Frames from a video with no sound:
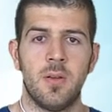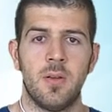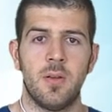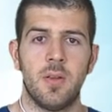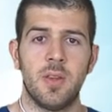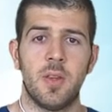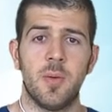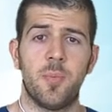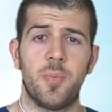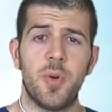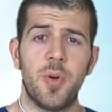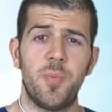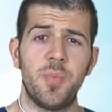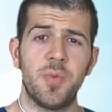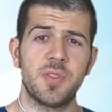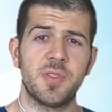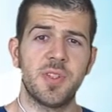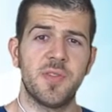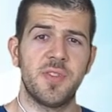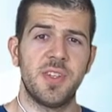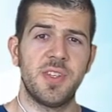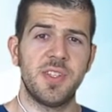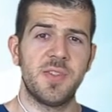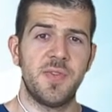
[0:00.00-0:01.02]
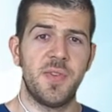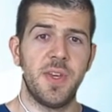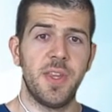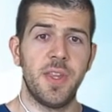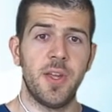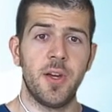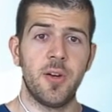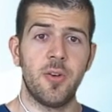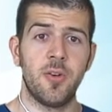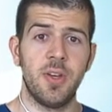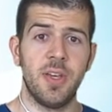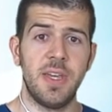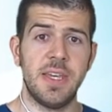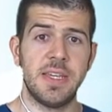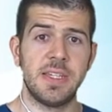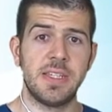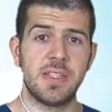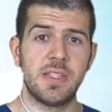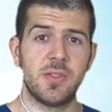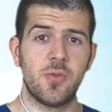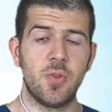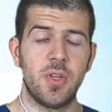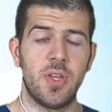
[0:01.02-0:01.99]
The purpose of this video
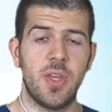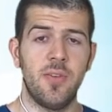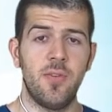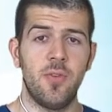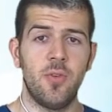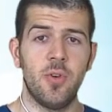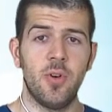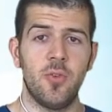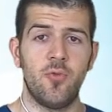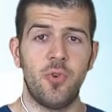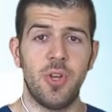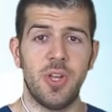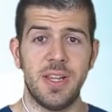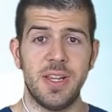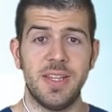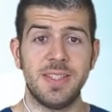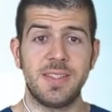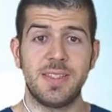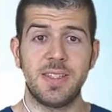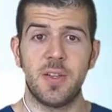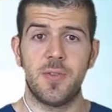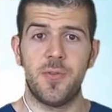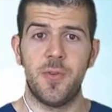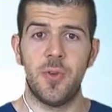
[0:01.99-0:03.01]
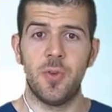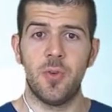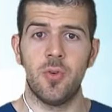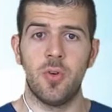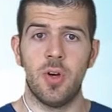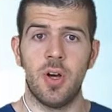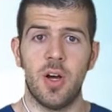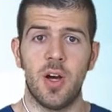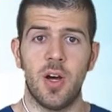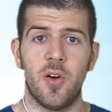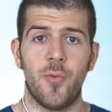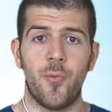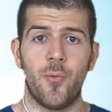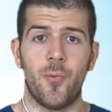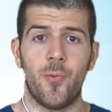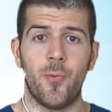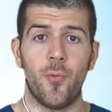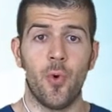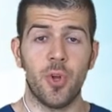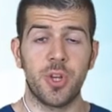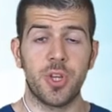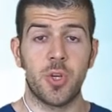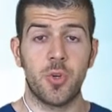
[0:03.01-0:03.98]
is to give you a realistic view of
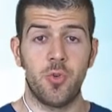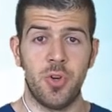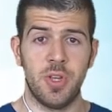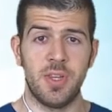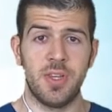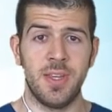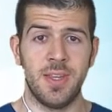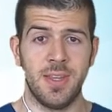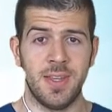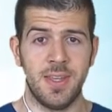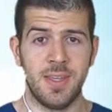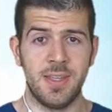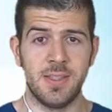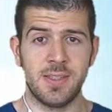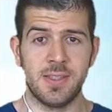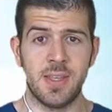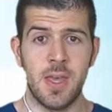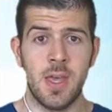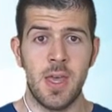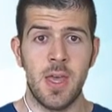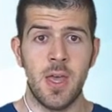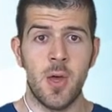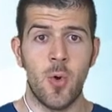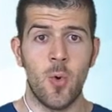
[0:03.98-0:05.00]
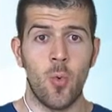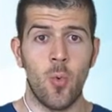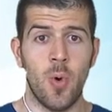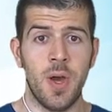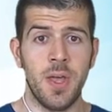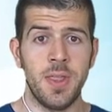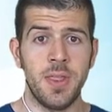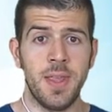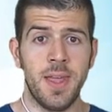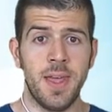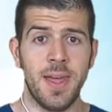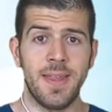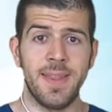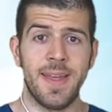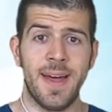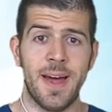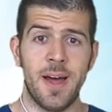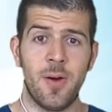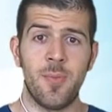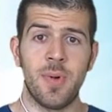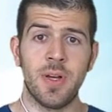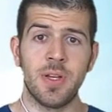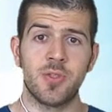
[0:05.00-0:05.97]
what creatine is, when and
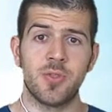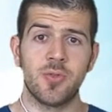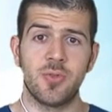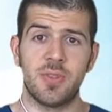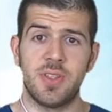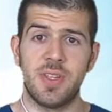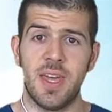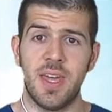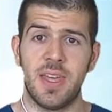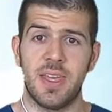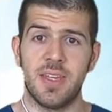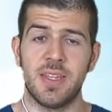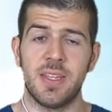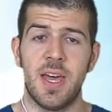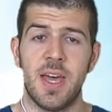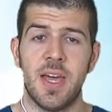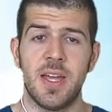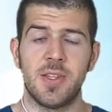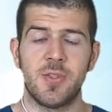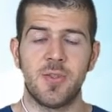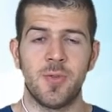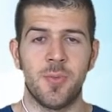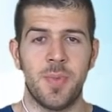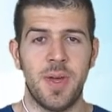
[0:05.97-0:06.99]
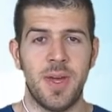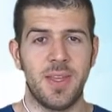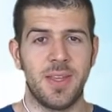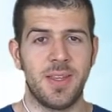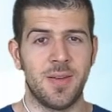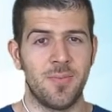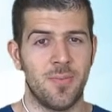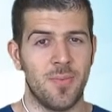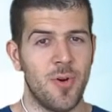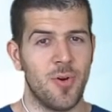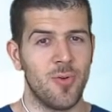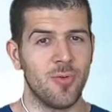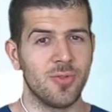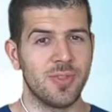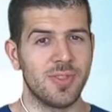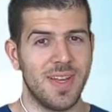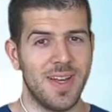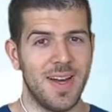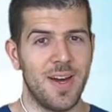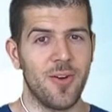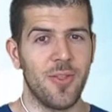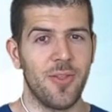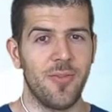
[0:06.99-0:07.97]
how much to take it to make the most
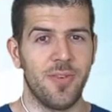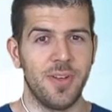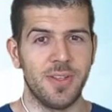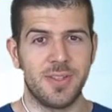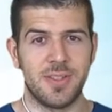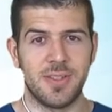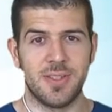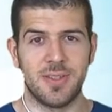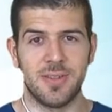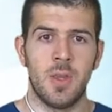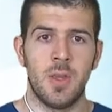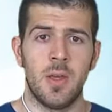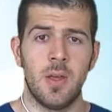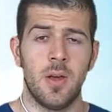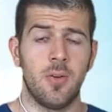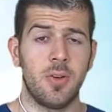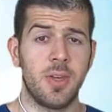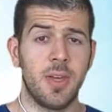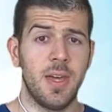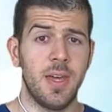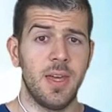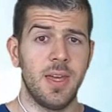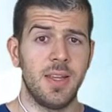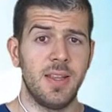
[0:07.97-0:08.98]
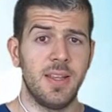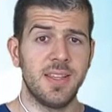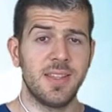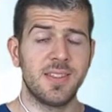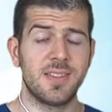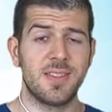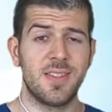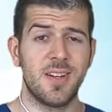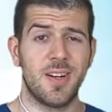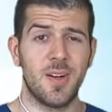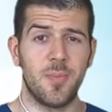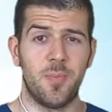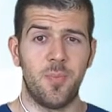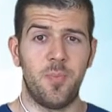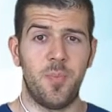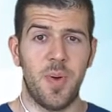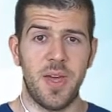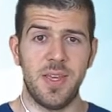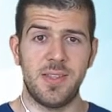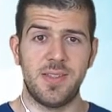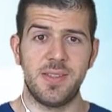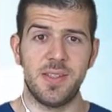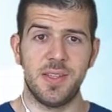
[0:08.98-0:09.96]
out of it. Okay, let's start
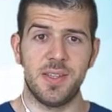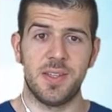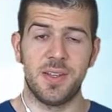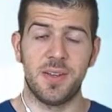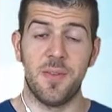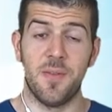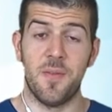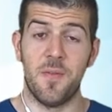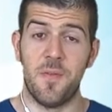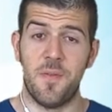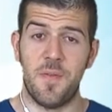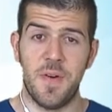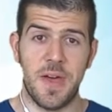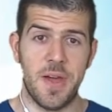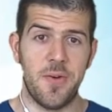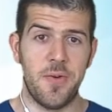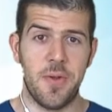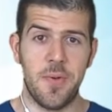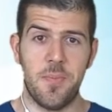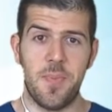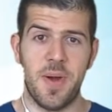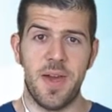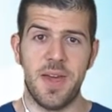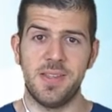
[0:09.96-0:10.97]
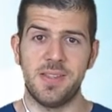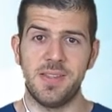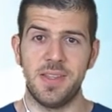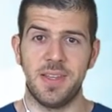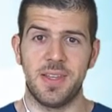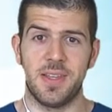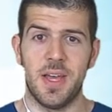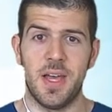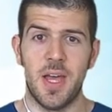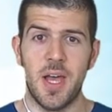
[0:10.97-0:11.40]
basic, very basic.